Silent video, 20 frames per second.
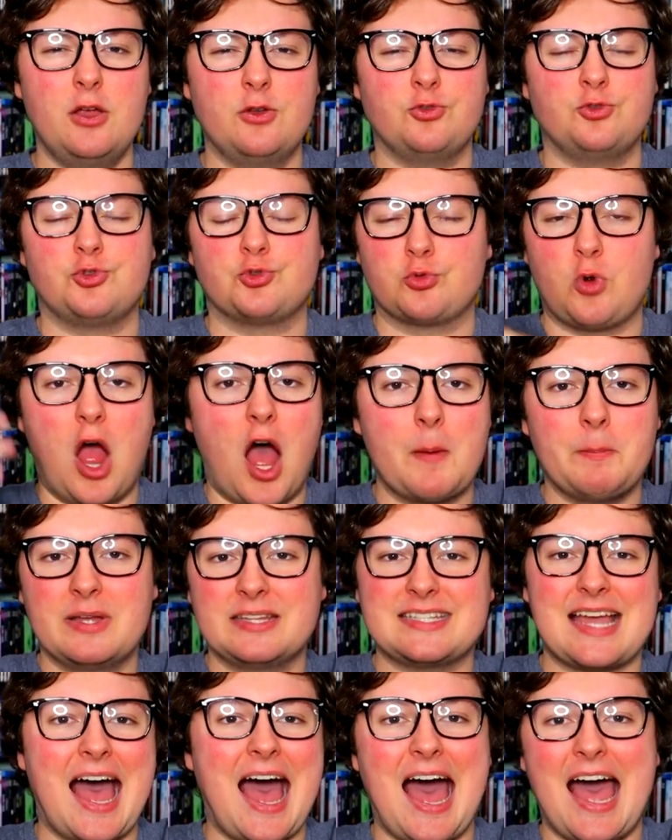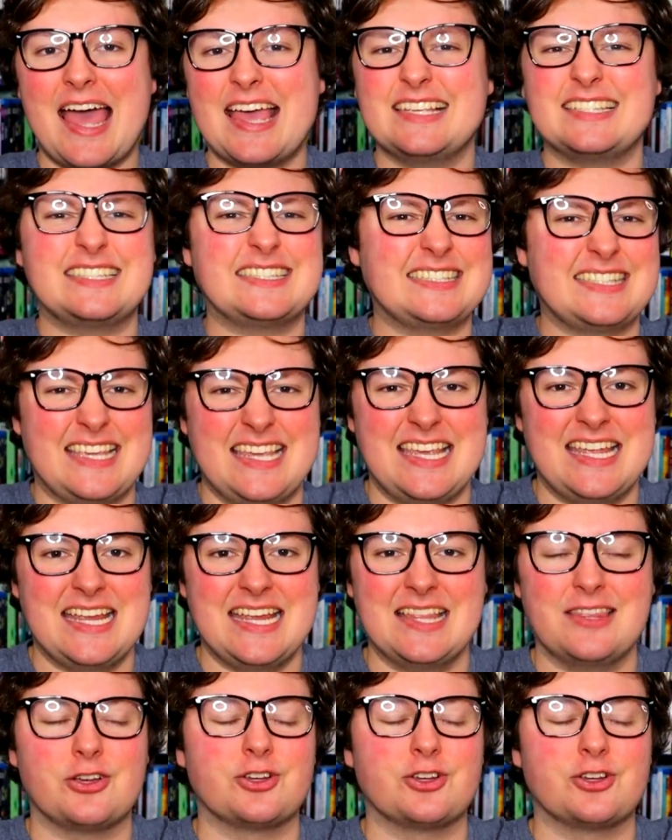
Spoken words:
dramatized scene.